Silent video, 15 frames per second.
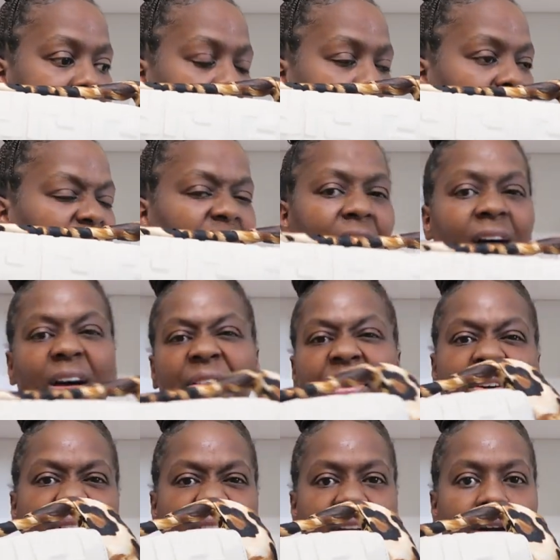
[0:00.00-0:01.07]
cloth
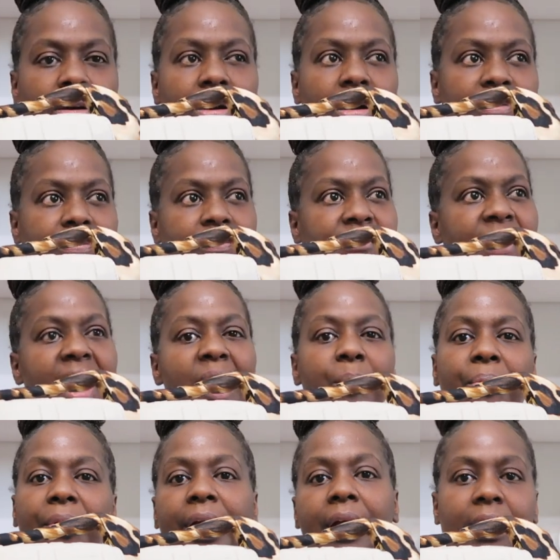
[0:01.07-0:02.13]
or
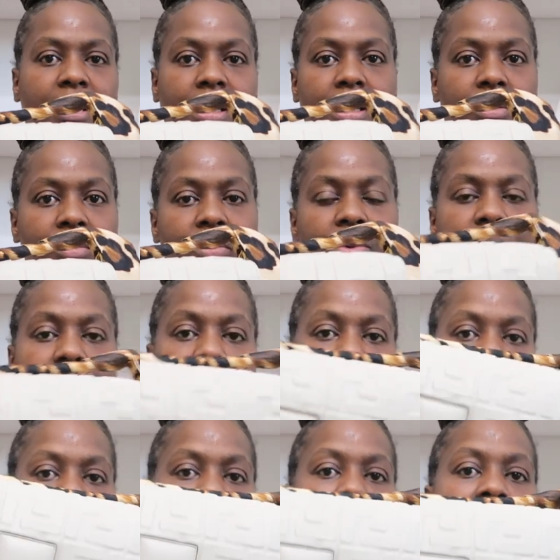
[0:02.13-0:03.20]
fabric
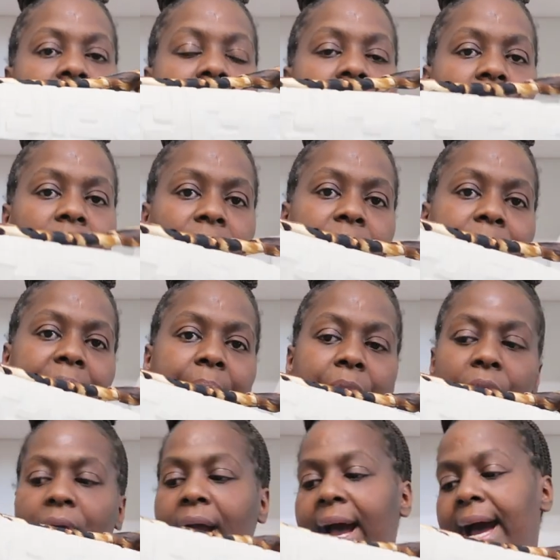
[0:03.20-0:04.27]
ones are a little bit
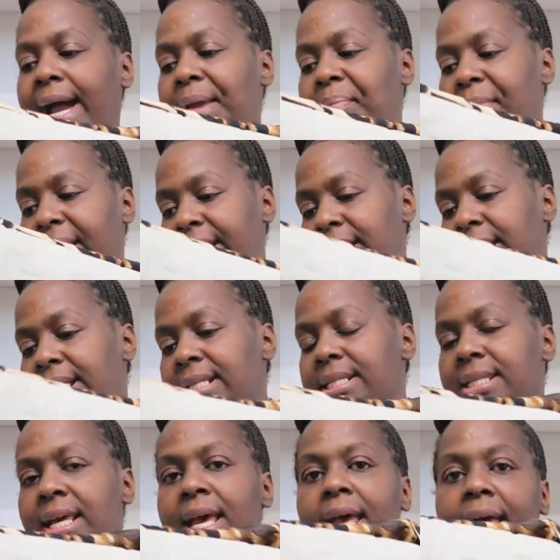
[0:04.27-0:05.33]
more high maintenance,
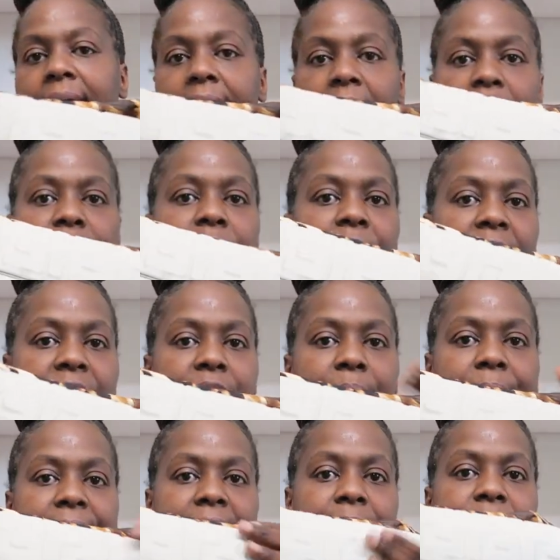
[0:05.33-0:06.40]
and I would rather
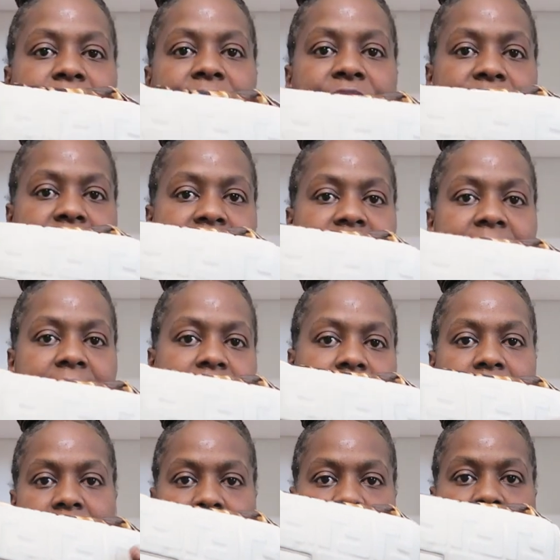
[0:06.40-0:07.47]
be able to just
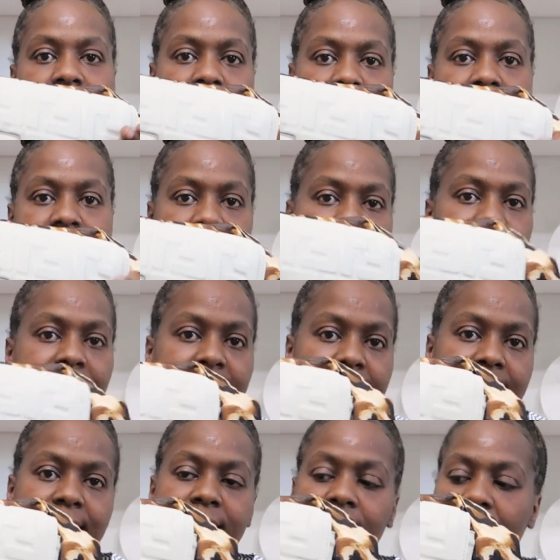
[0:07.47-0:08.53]
take and clean
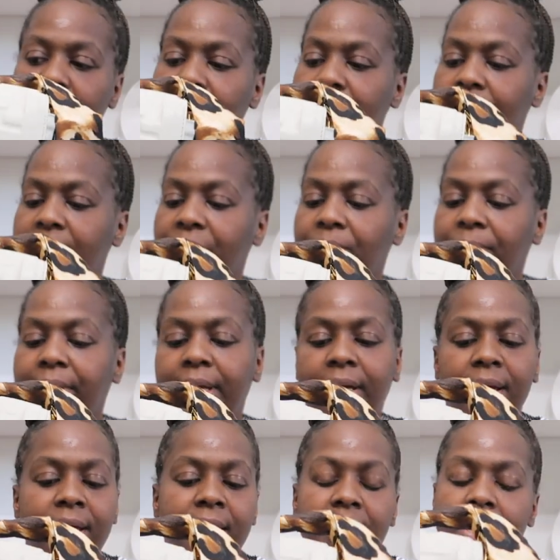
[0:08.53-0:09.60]
this up really
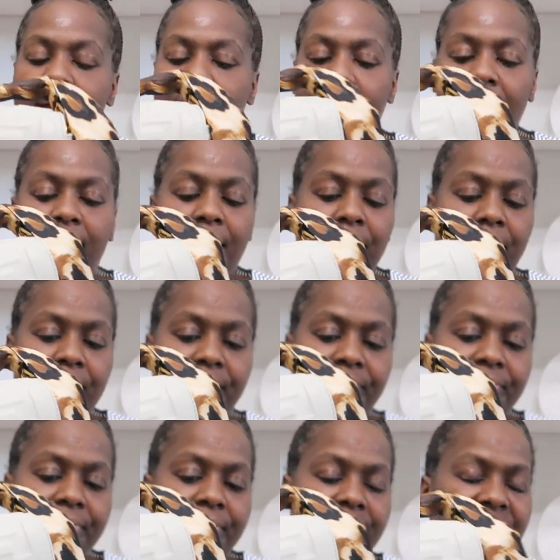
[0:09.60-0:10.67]
quick.
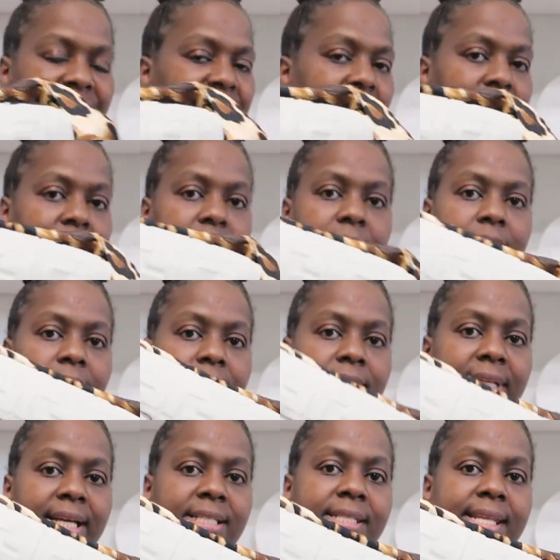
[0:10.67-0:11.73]
You know,
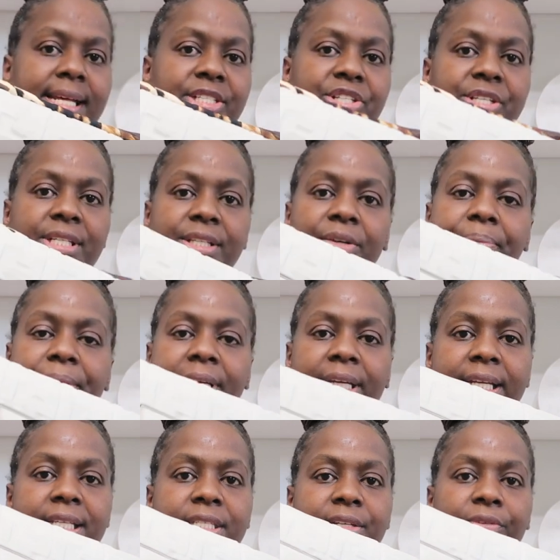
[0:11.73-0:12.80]
that's just a little bit
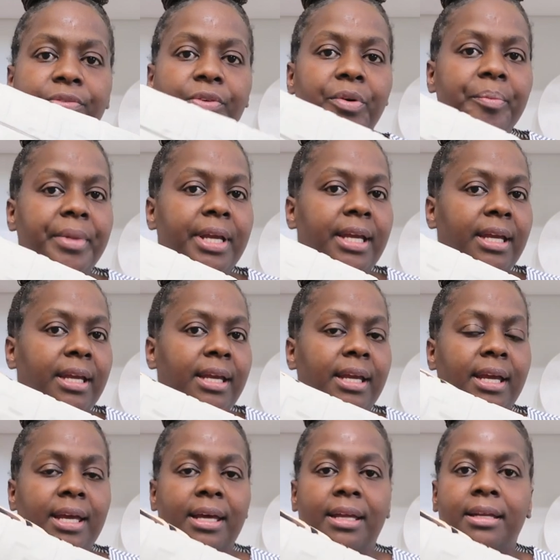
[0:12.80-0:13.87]
easier for me.
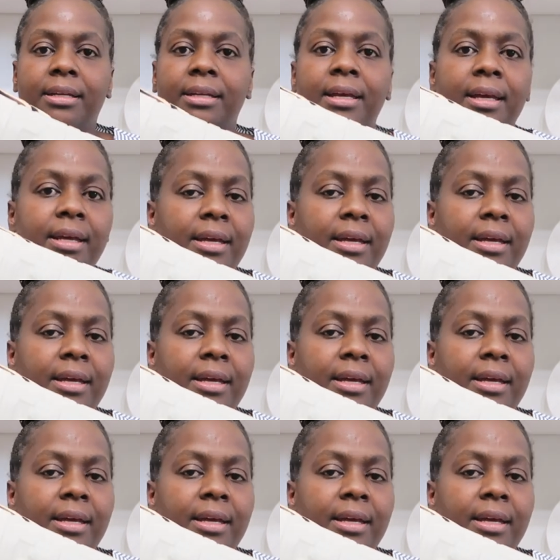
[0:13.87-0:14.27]
And